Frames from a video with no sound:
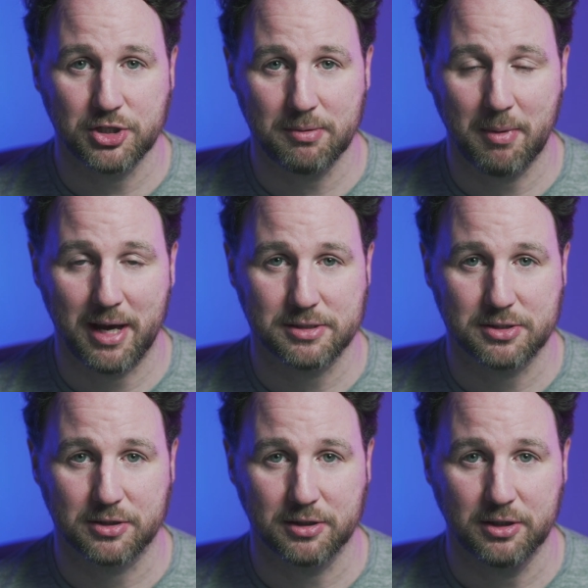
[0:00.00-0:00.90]
G
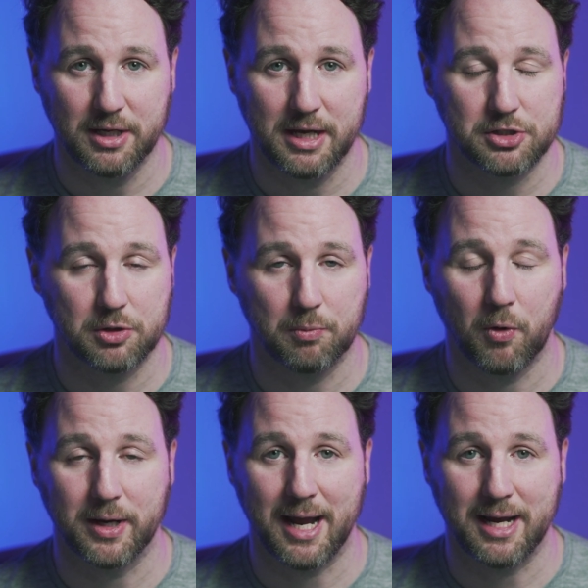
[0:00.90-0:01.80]
Master
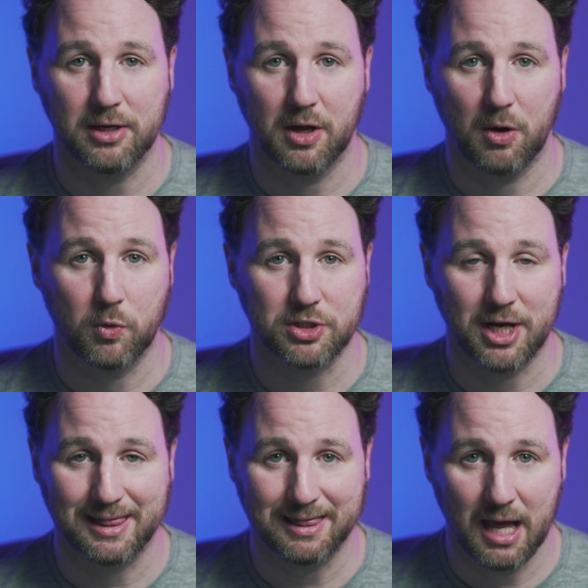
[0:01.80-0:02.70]
2.8,
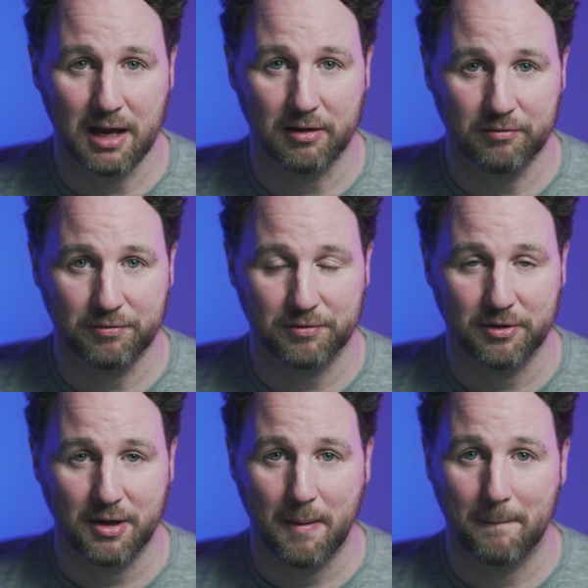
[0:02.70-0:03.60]
which I
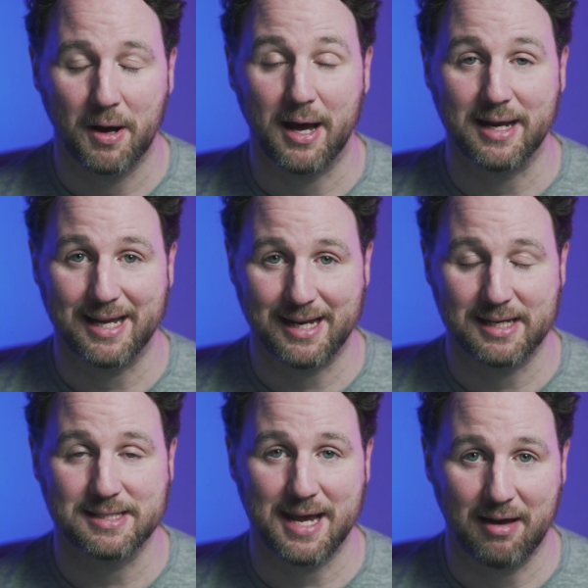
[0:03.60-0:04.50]
love, but
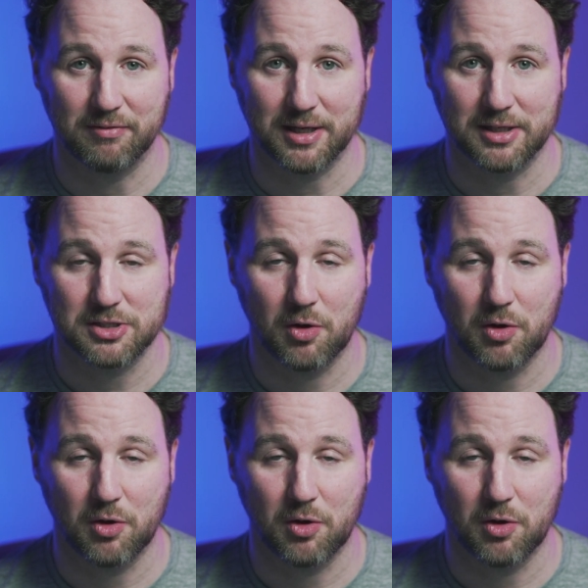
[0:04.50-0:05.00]
it is heavy.